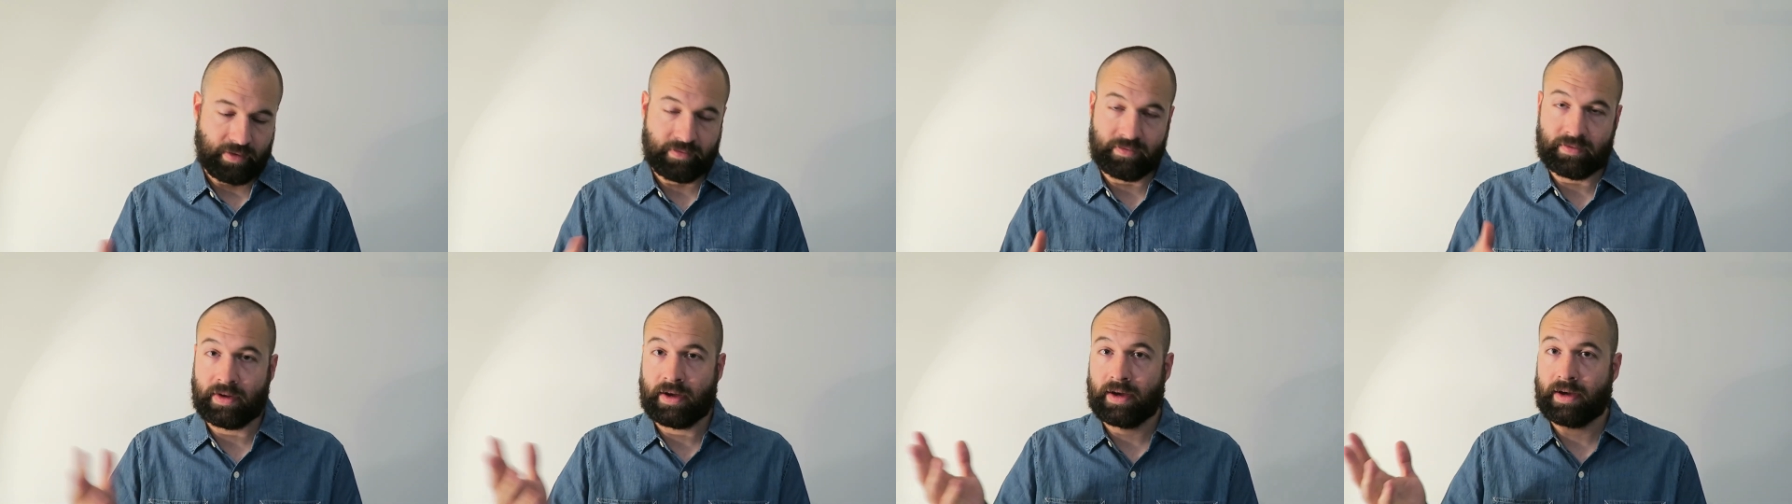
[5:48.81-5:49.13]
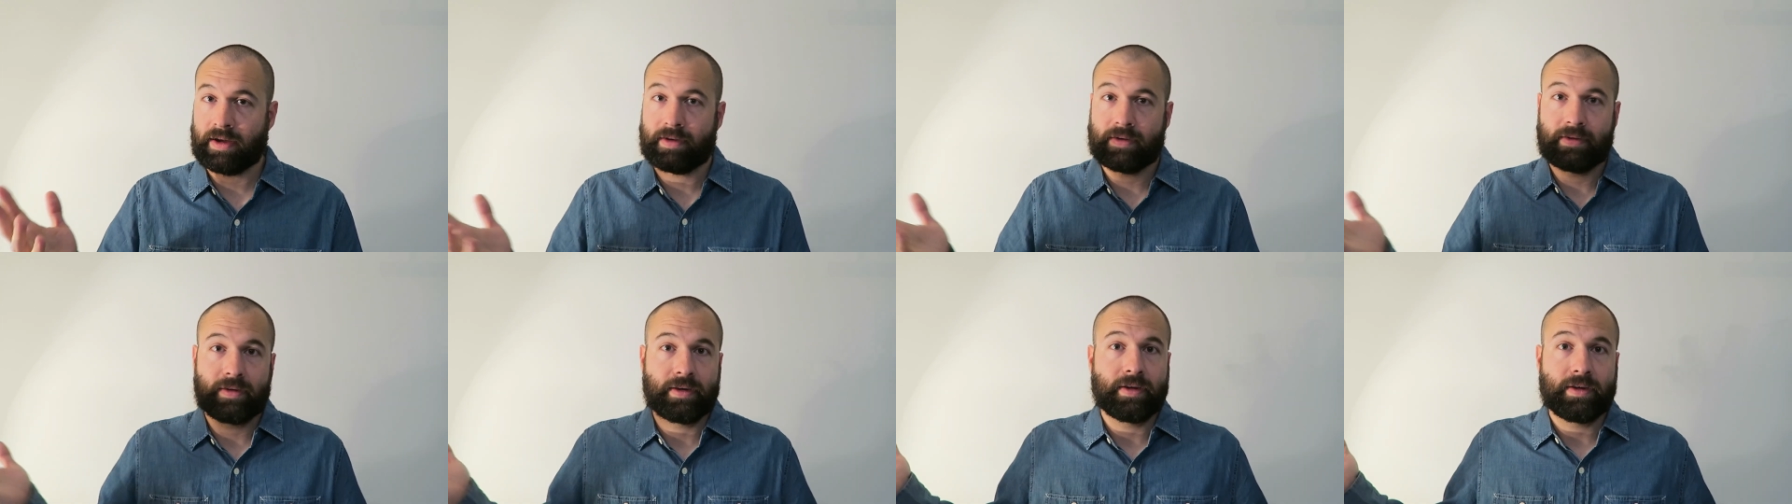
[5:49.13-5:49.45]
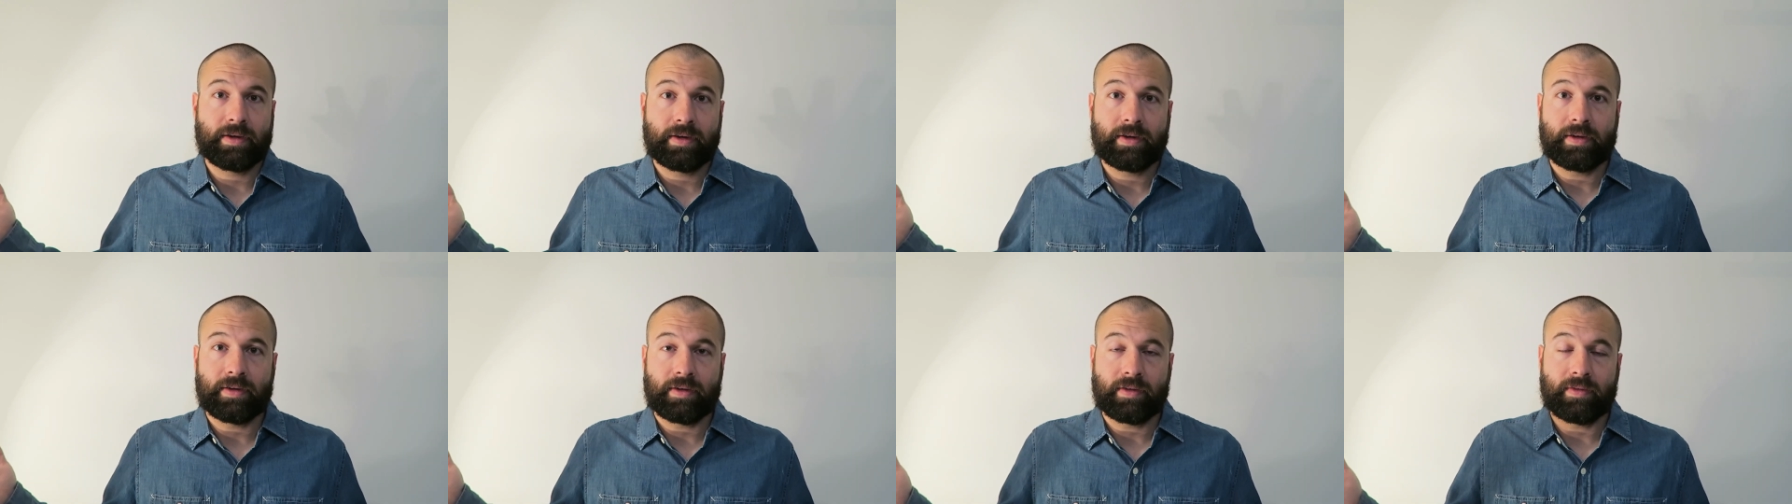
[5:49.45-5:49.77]
If not,
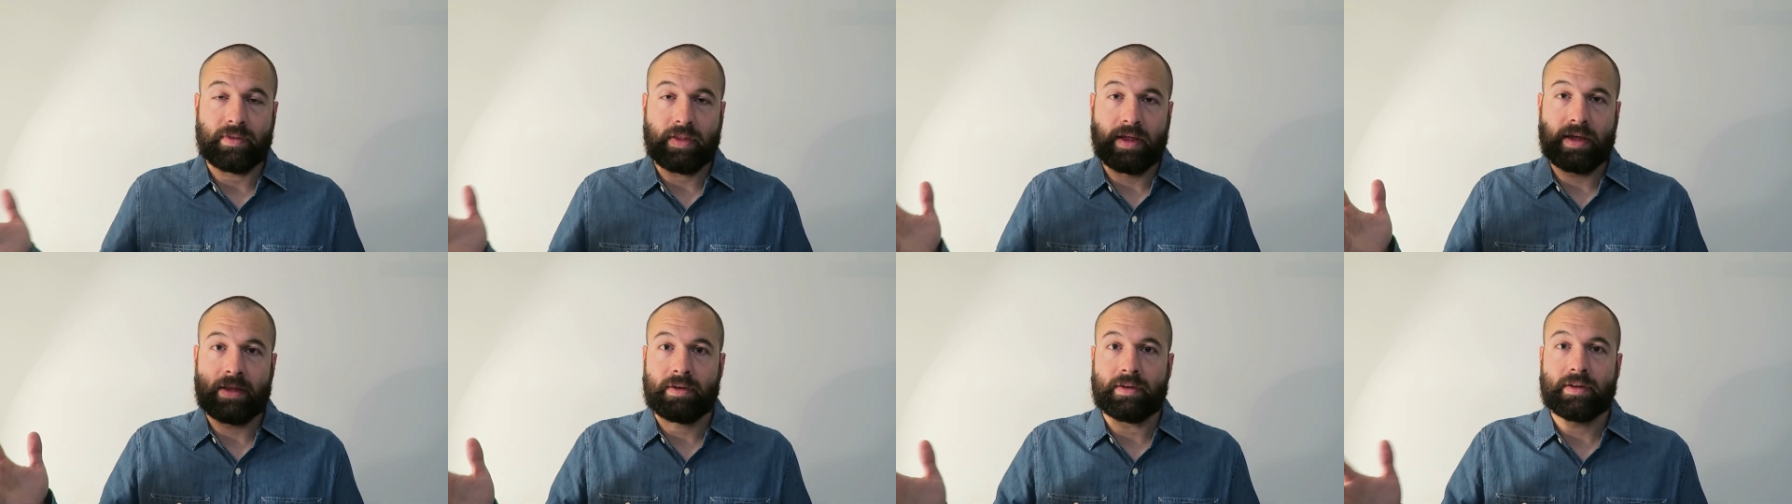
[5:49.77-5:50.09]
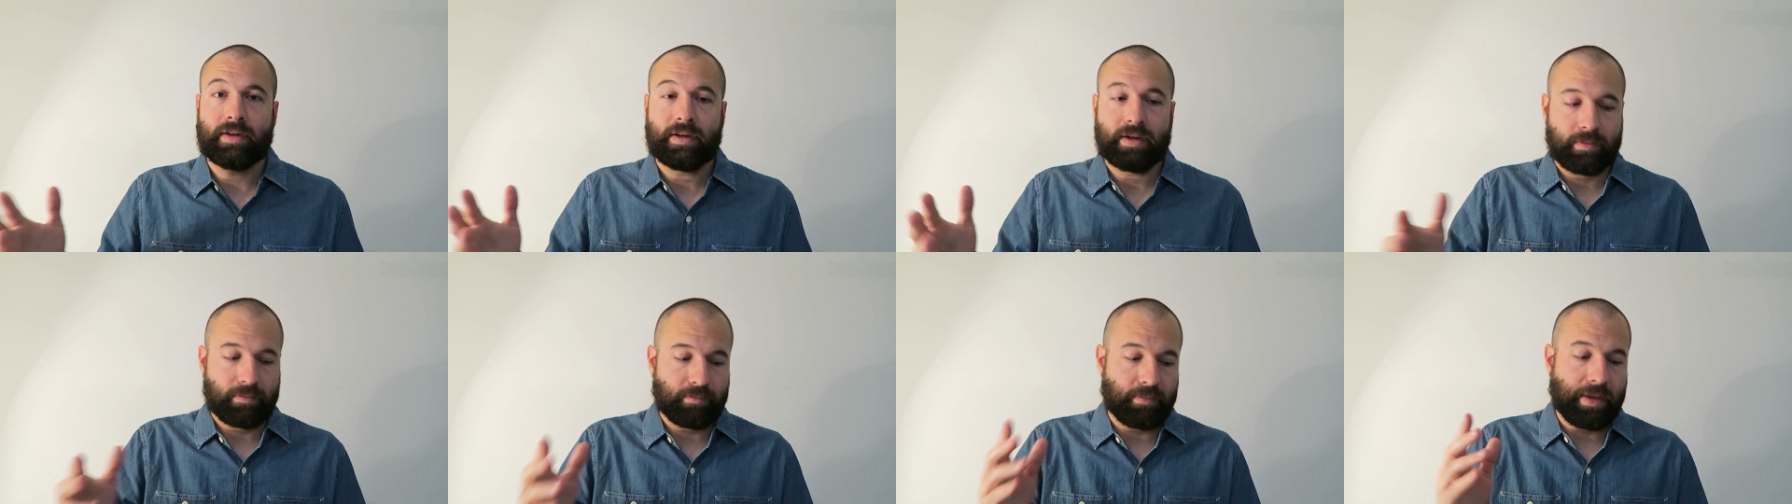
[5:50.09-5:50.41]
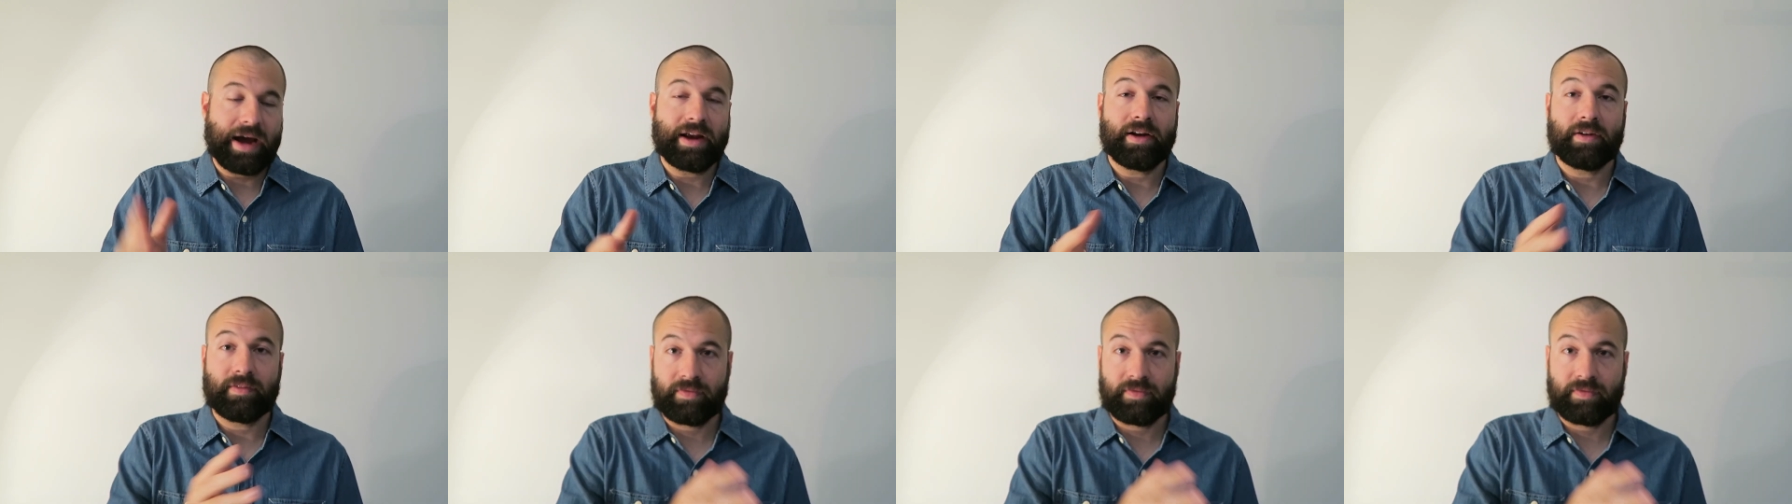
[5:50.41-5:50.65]
then by